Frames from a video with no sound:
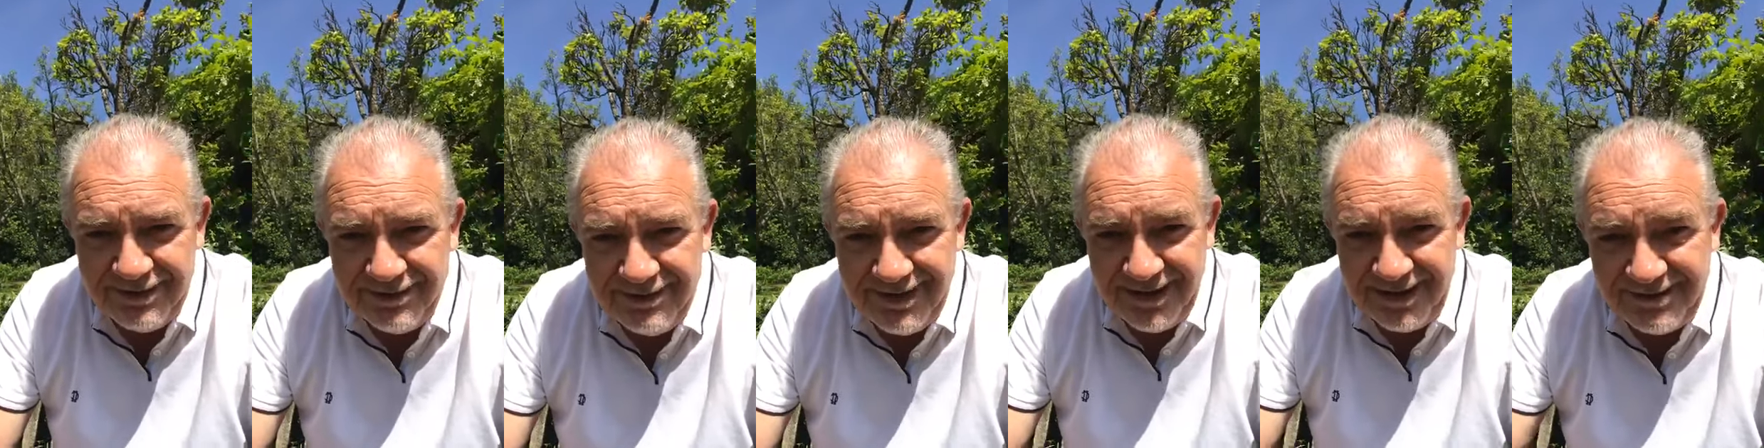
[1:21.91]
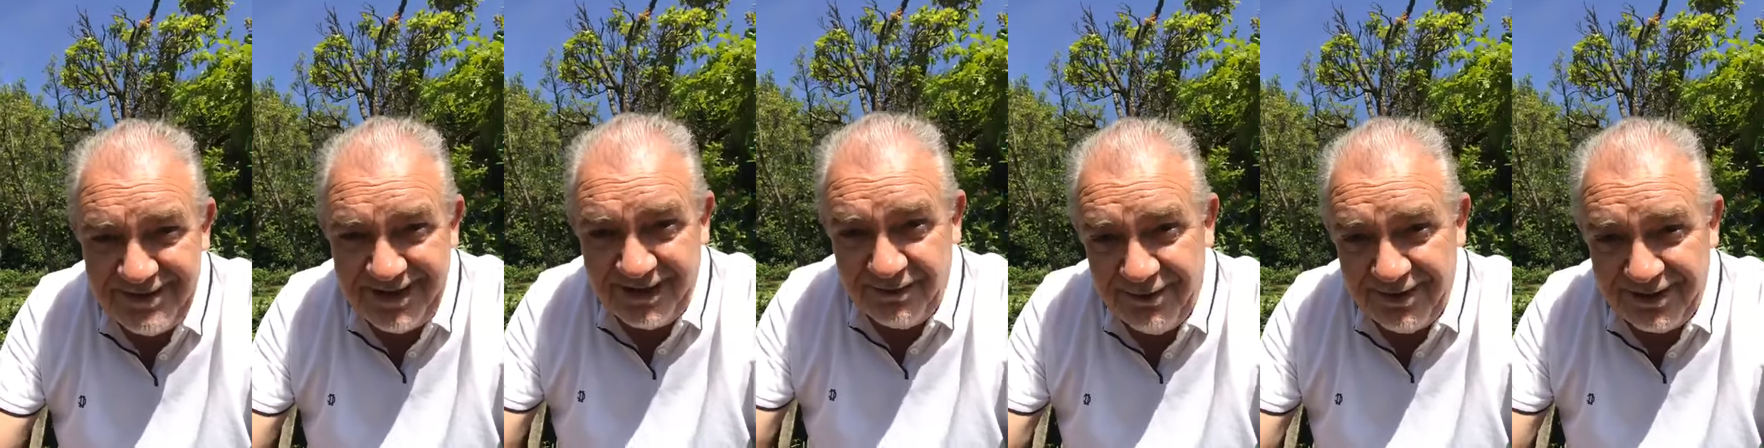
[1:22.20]
He's
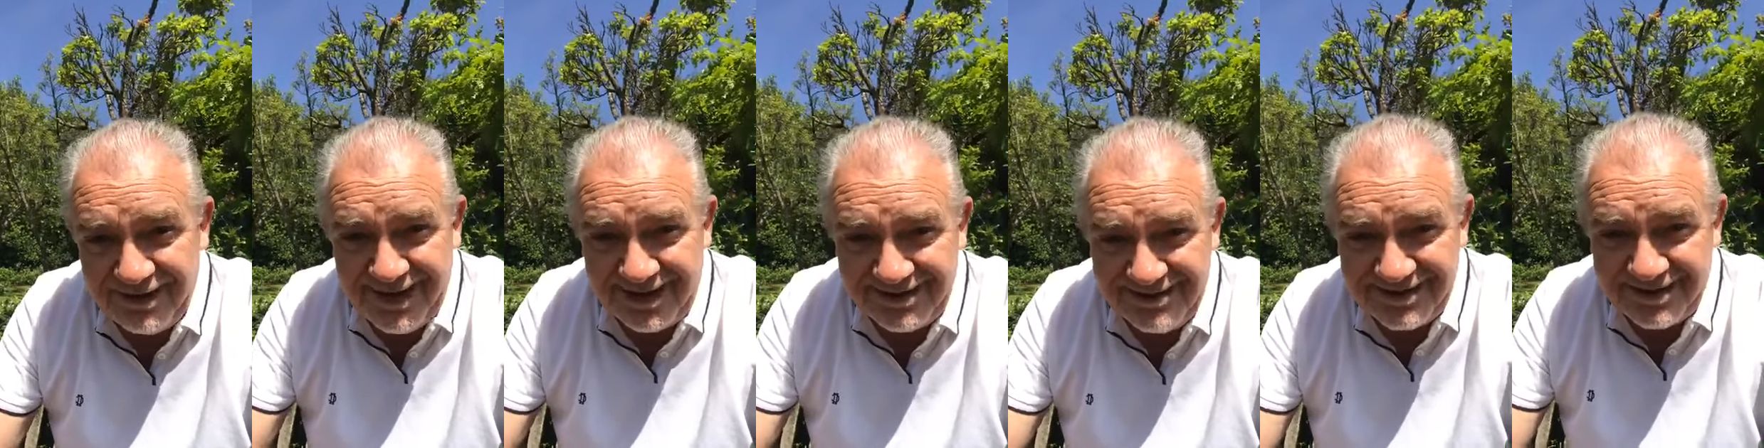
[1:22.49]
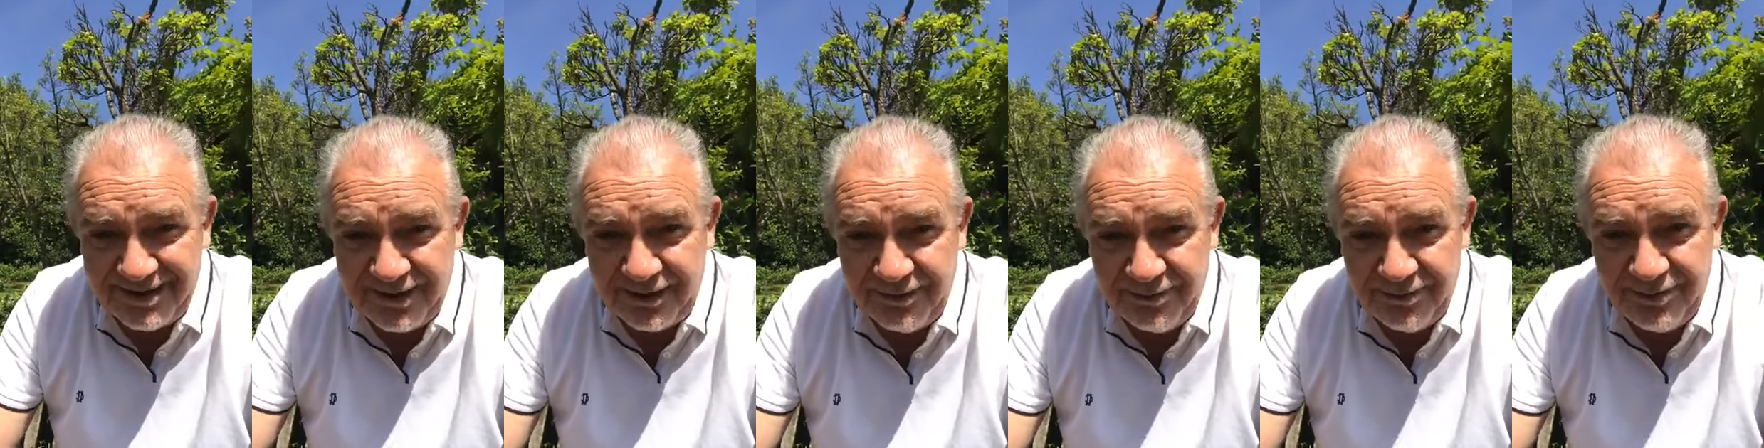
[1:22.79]
here in
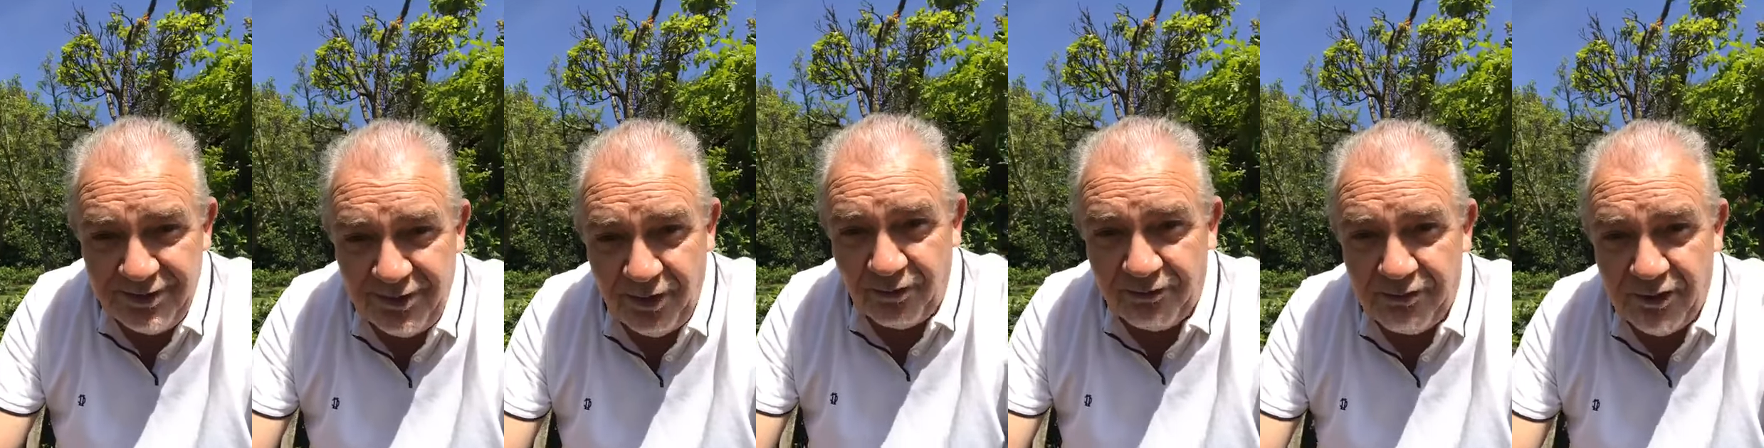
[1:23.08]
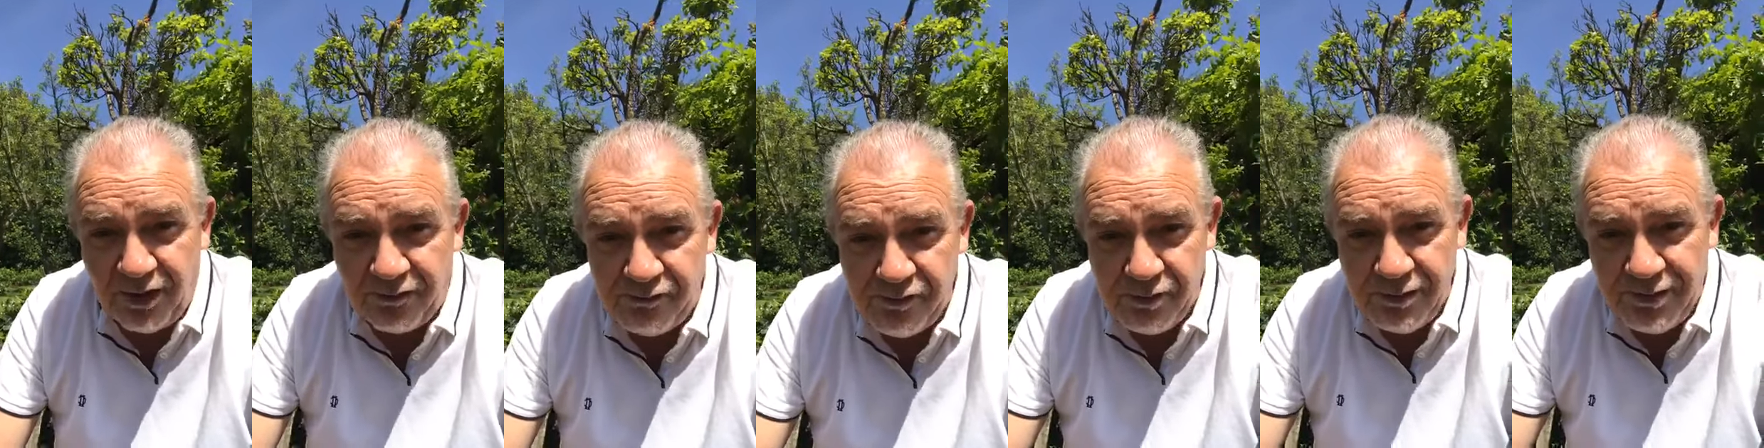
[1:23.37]
Gattaca, not
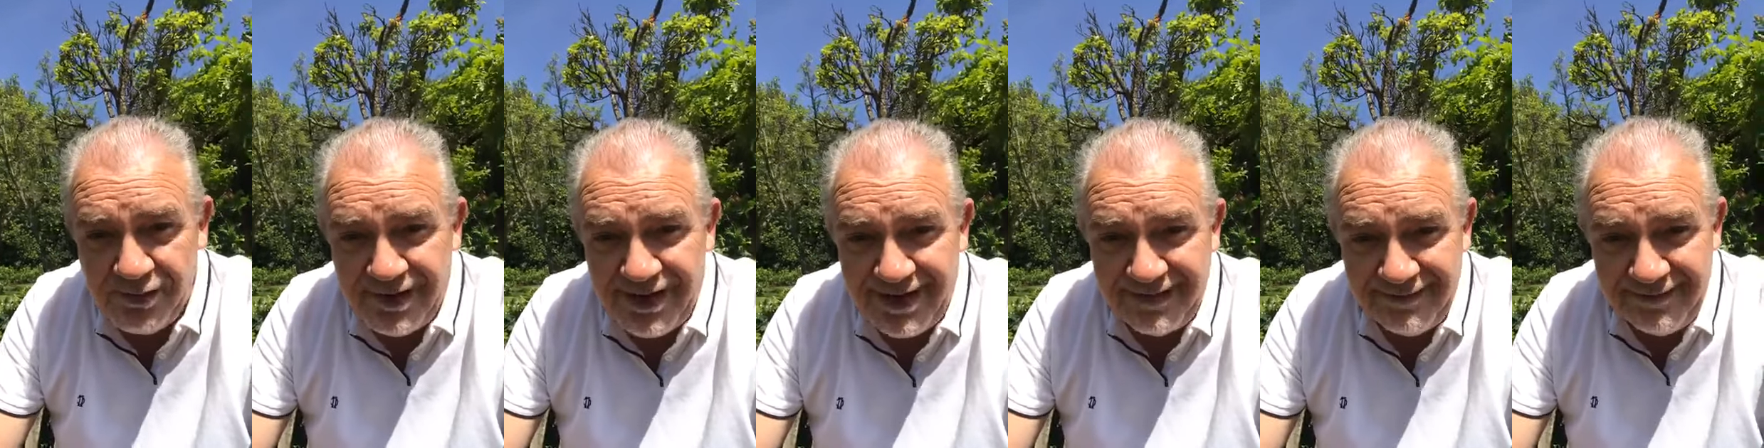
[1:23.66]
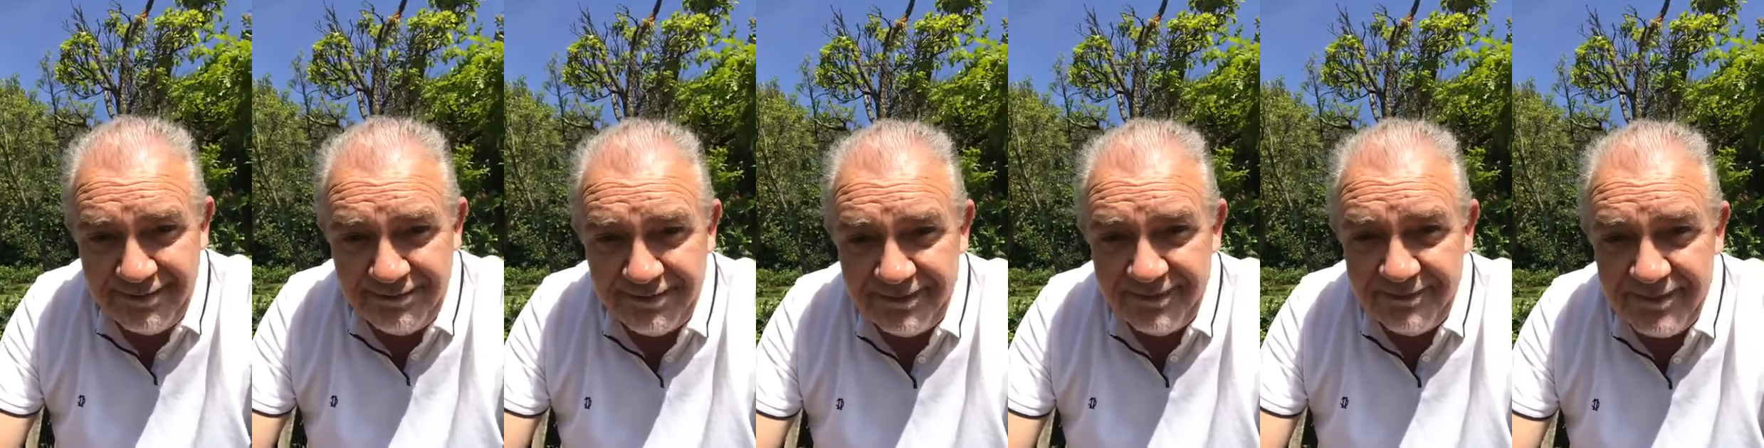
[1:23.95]
far from where I
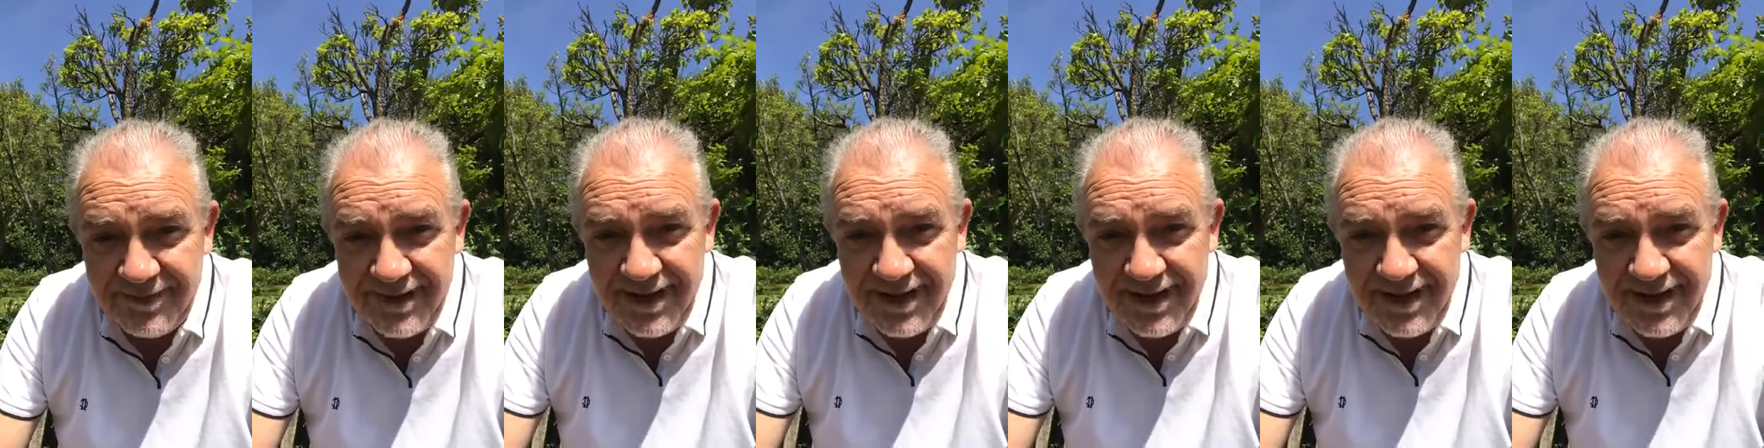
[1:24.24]
live.